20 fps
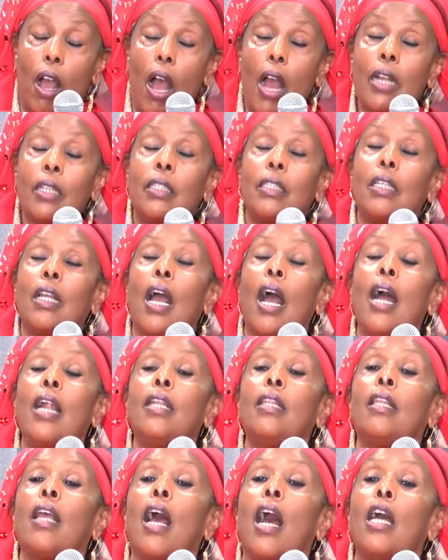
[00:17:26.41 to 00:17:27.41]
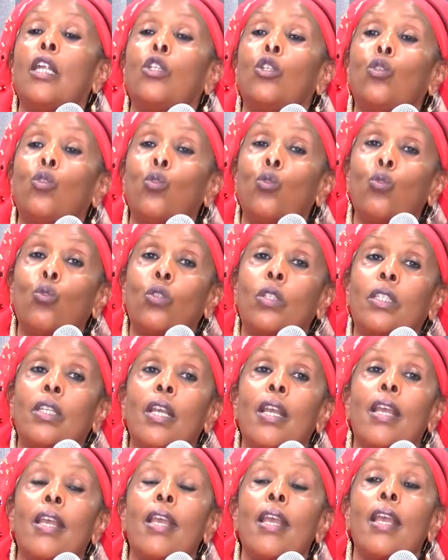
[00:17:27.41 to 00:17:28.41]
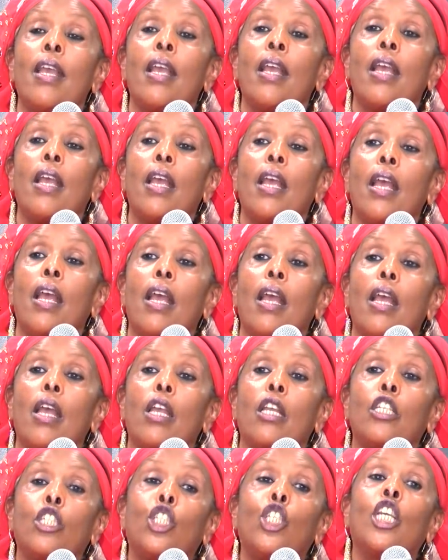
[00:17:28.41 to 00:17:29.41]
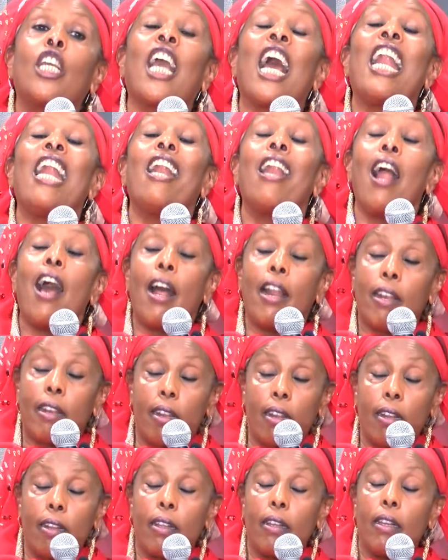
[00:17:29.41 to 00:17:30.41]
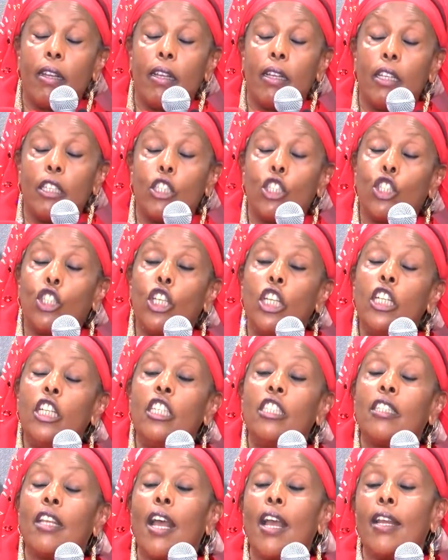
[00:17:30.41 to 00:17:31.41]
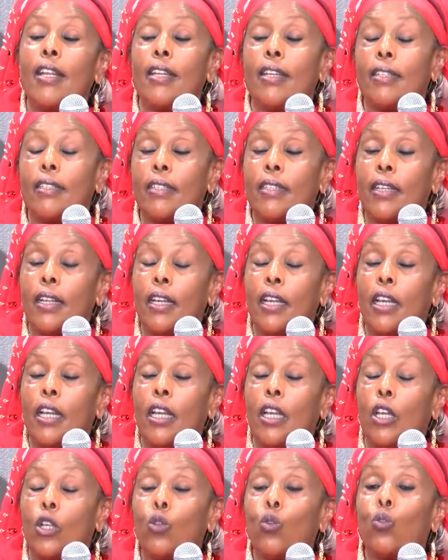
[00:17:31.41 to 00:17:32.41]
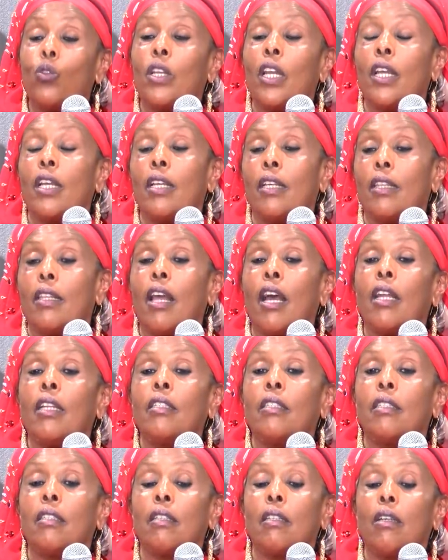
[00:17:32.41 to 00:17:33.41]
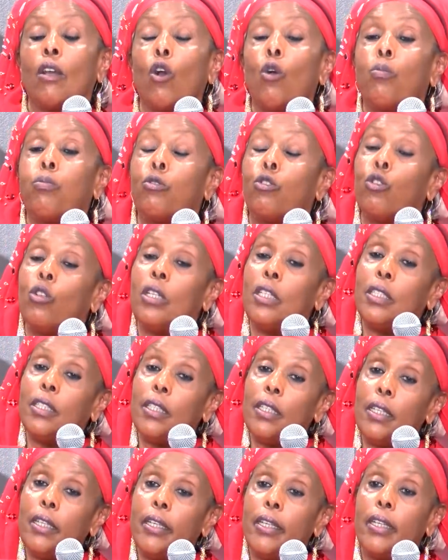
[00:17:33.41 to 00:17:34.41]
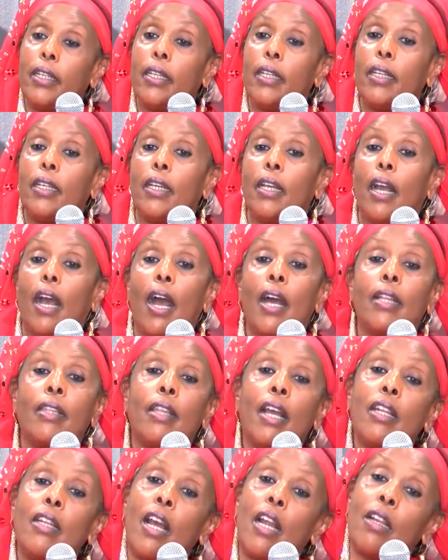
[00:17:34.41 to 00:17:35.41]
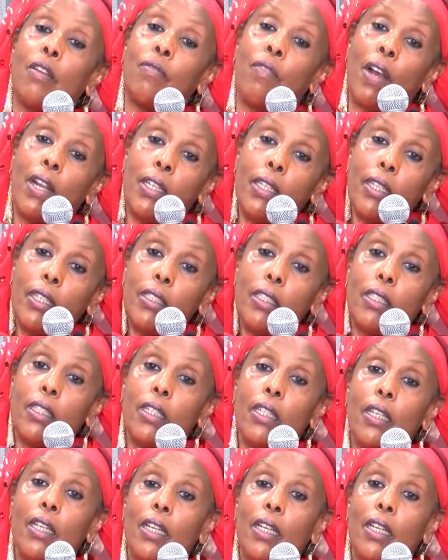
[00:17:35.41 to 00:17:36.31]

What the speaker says: and she had the attitude to say she can learn, she decided to take that opportunity and that advantage